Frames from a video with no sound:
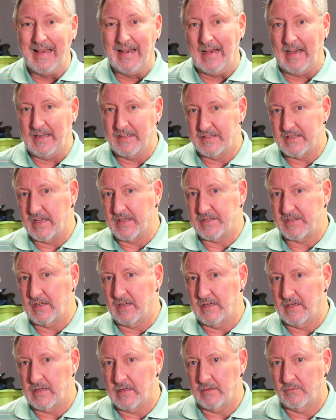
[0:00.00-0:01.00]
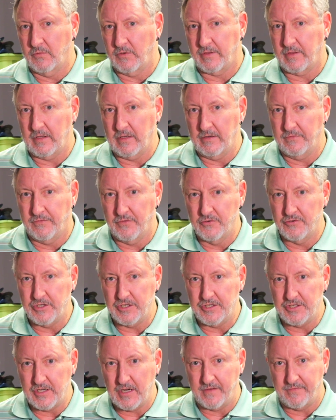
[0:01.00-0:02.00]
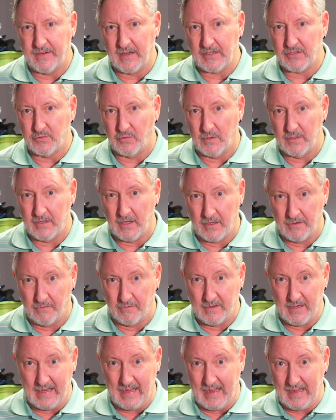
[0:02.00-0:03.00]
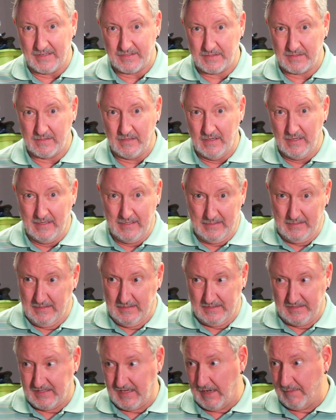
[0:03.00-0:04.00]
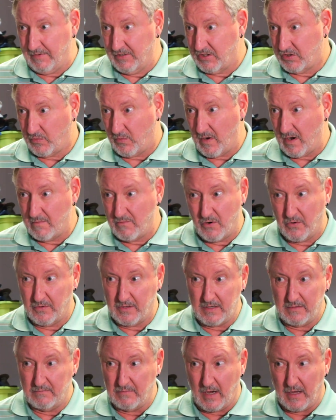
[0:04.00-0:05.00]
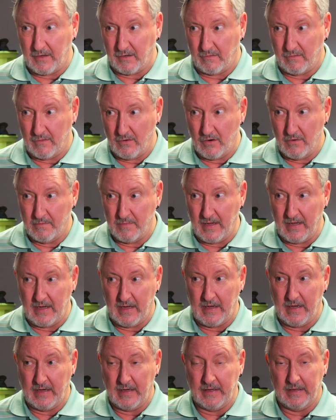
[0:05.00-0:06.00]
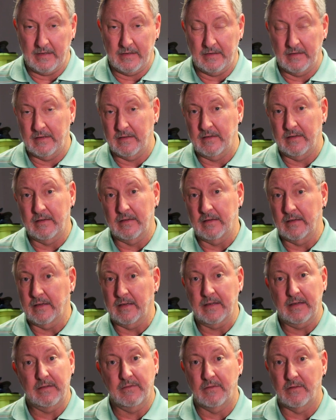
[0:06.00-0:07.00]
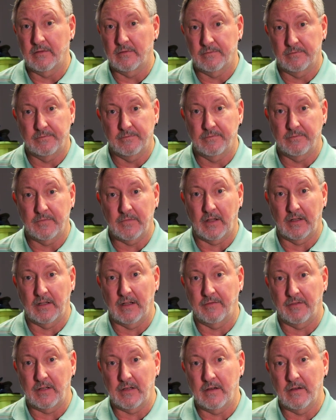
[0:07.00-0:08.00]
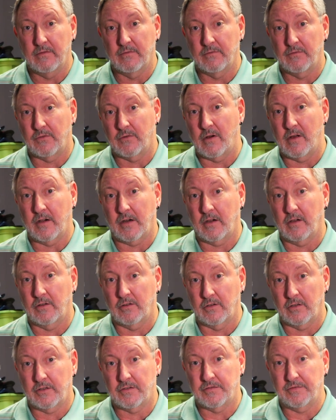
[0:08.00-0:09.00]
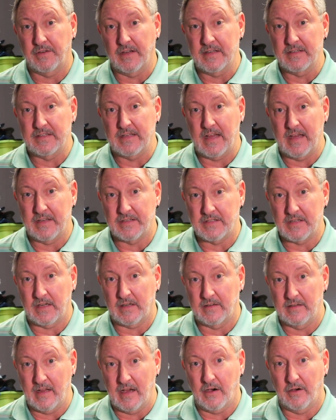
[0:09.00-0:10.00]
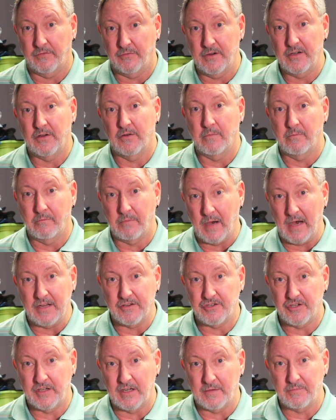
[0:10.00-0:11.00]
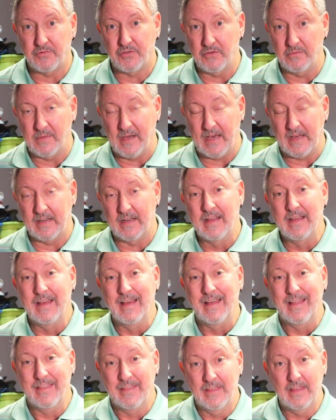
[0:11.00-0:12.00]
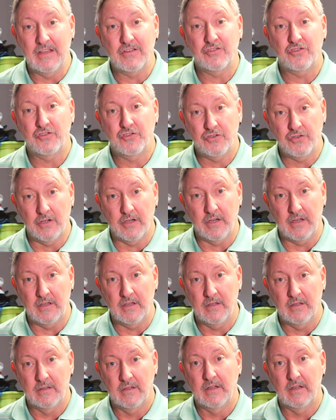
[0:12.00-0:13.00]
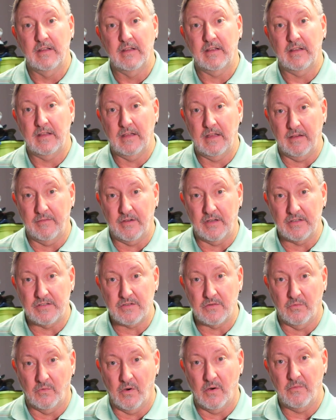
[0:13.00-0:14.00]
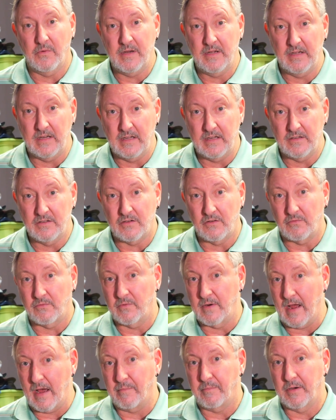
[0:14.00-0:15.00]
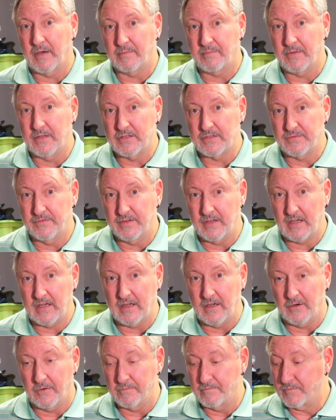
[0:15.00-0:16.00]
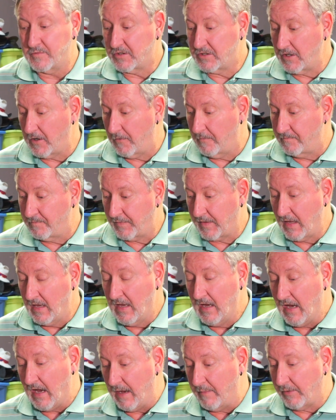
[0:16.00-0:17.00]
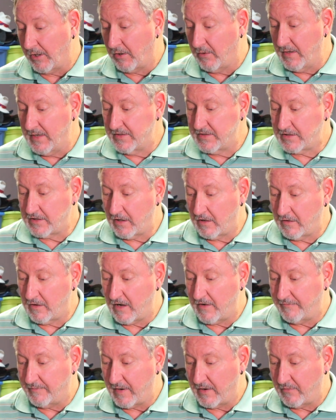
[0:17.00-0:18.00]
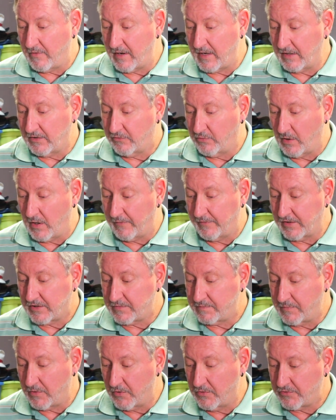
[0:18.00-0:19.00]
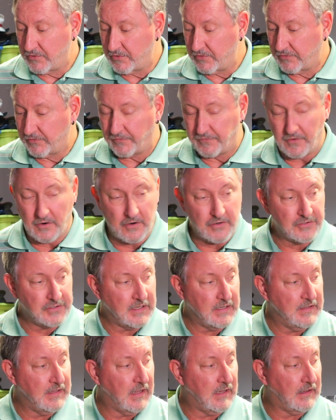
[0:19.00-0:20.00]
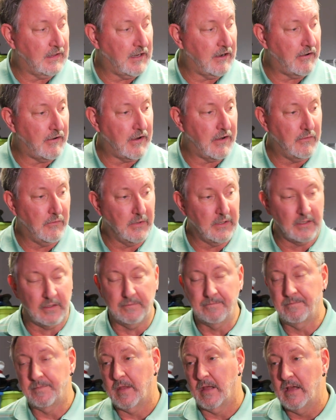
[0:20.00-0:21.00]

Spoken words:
I tested it in with the Fuji GFX 100S, set up in square mode in monochrome, and the lovely Veronica looks fantastic. Now, if we don't botch it up too bad, this should give us what we need to wrap up this video. So, I'm going to go ahead and start off by running 12 exposures first, and then Larry will.